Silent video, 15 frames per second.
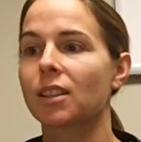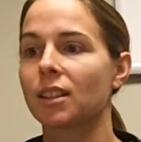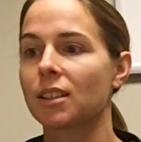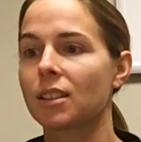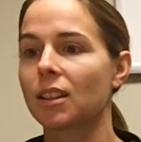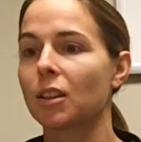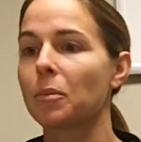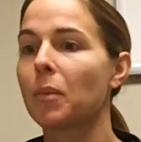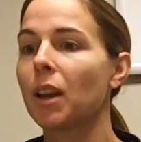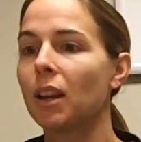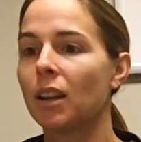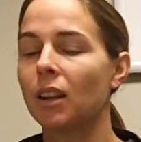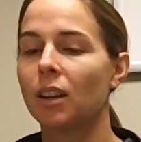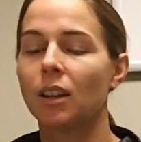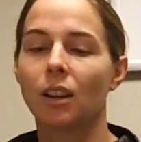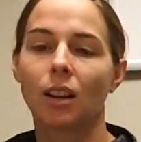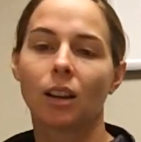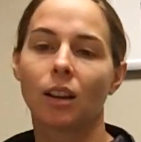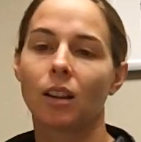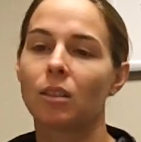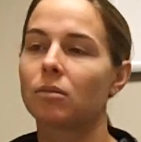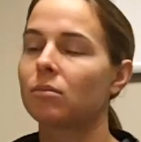And, um,
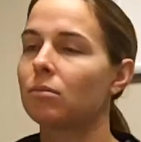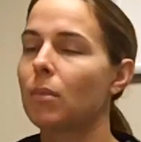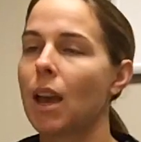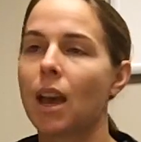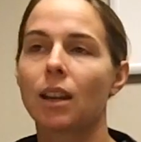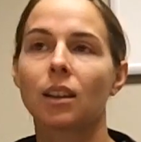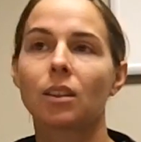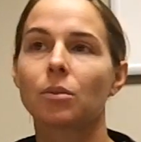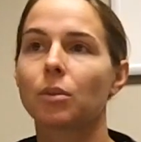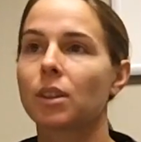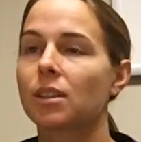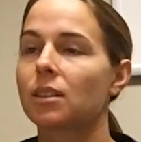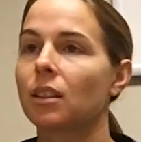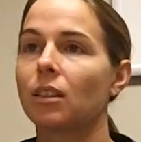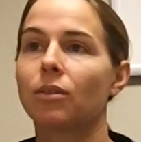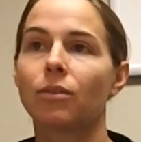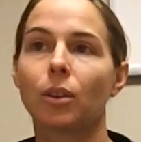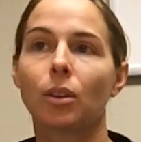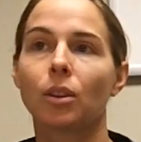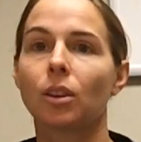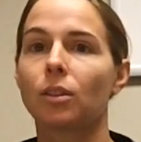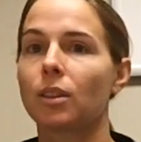uh, Maddie, Rissy,
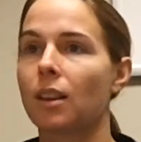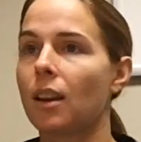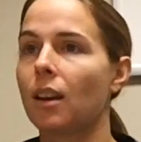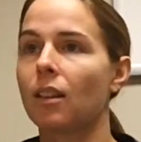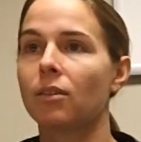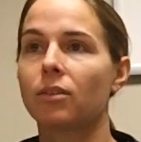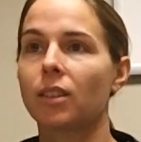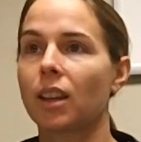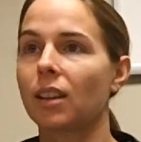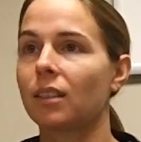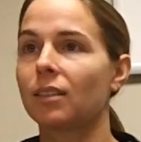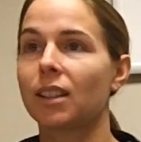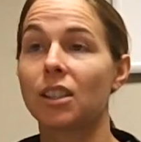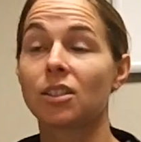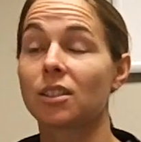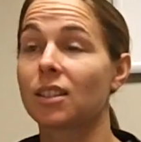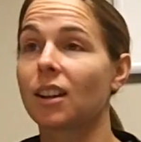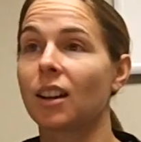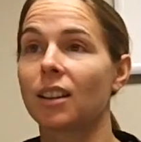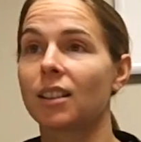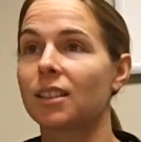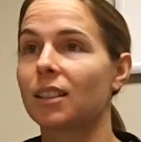Fogo, Nev, they, they just
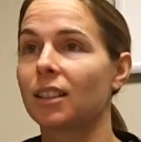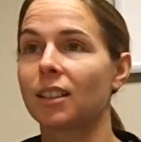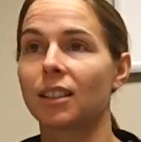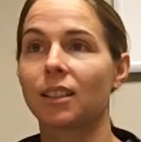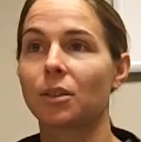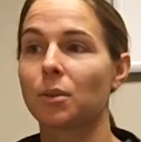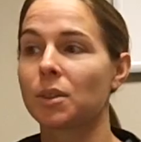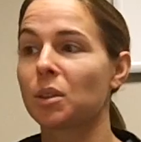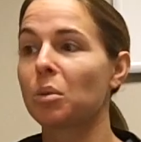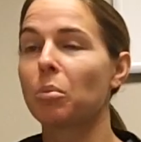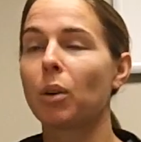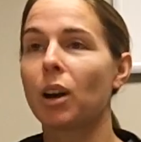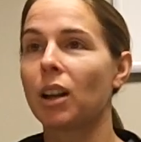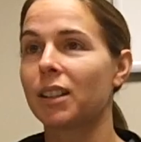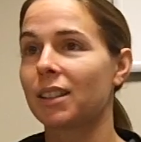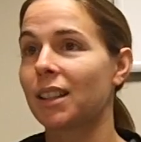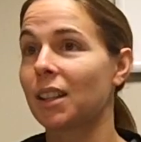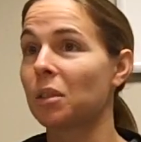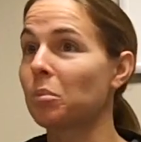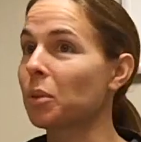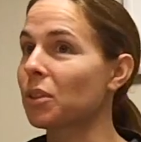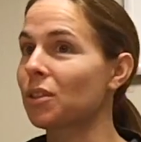got it done. There wasn't a ball that they
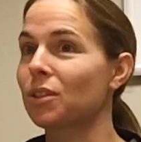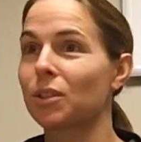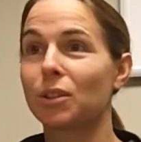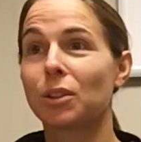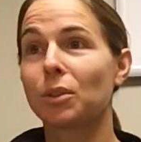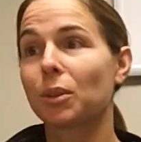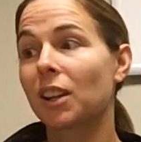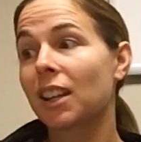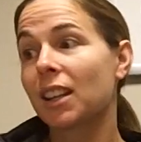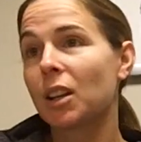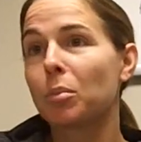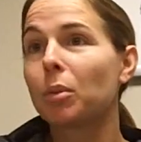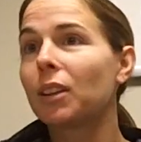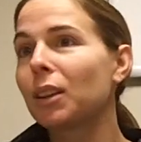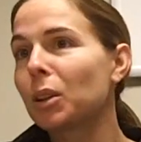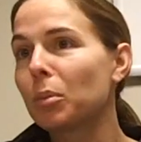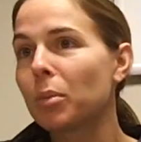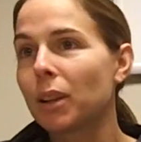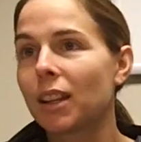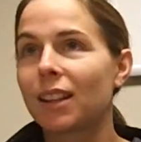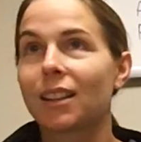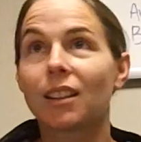didn't pursue or get up a little
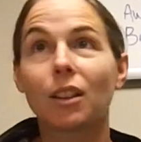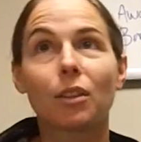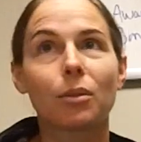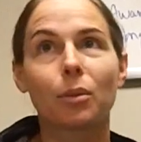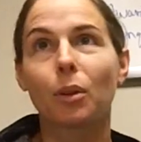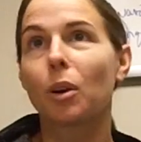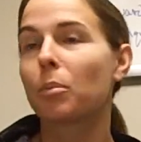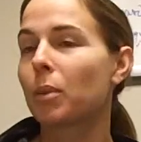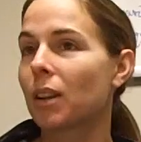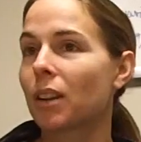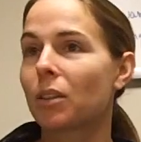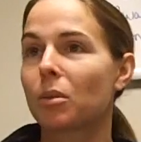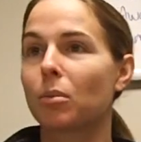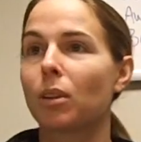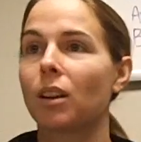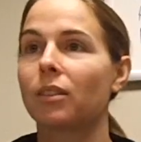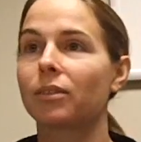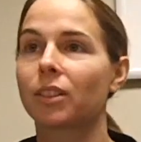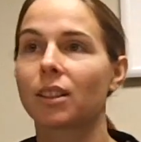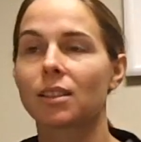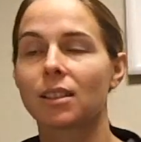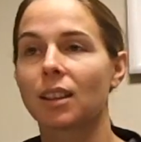bit and then throw up another ball
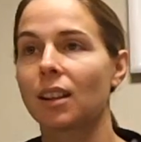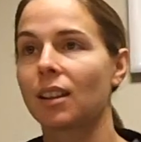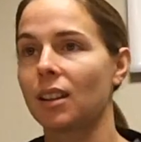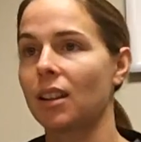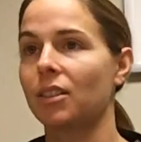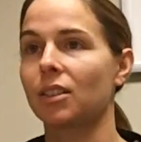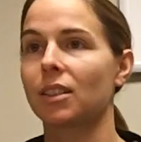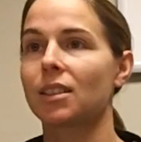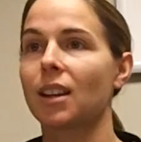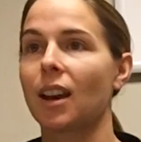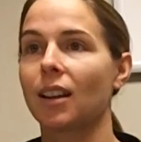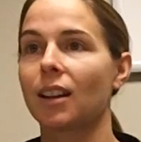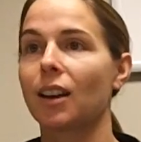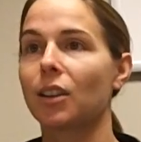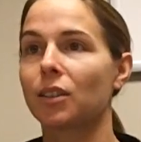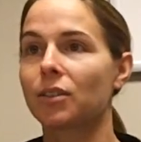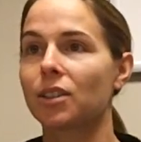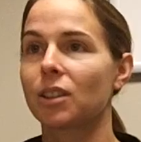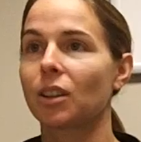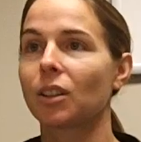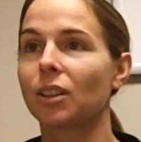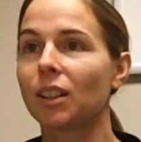for us to get another attack out of.
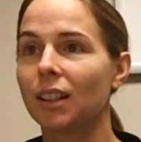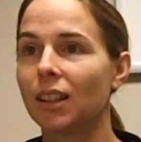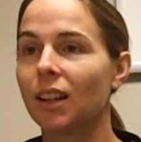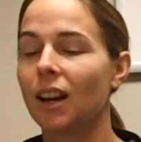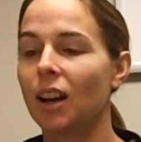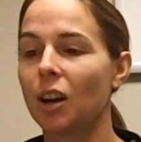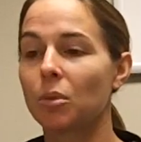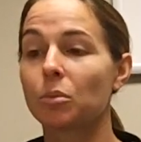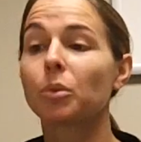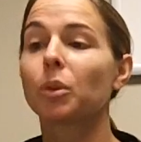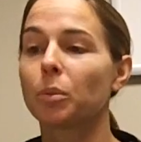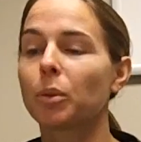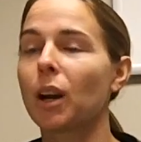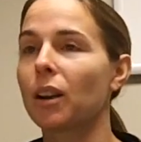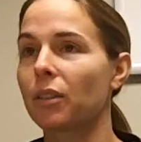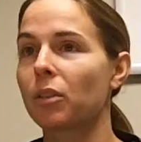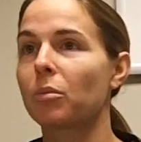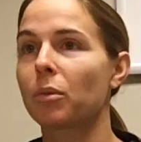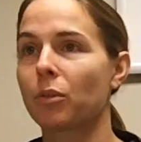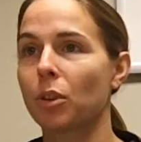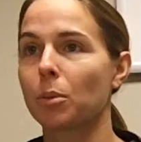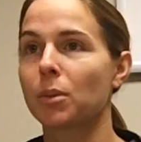So I'm real proud of the
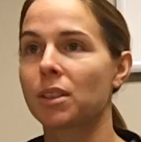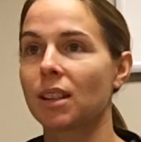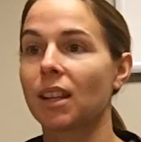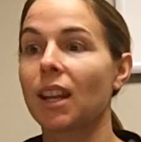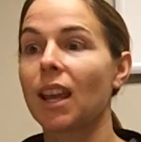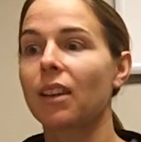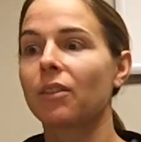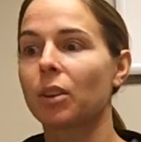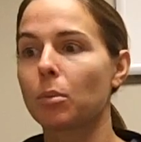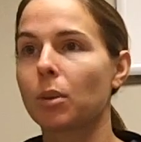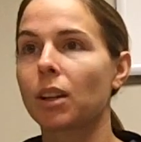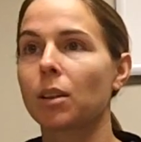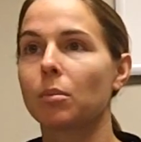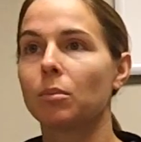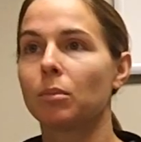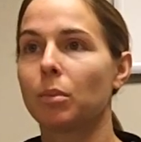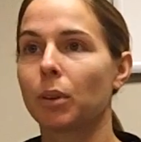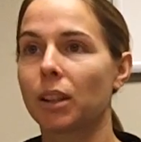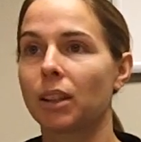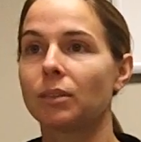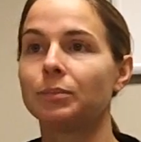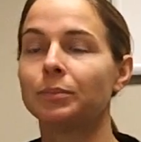performance that everybody
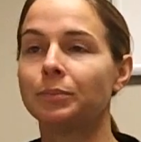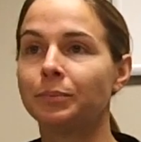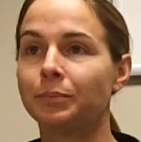put in.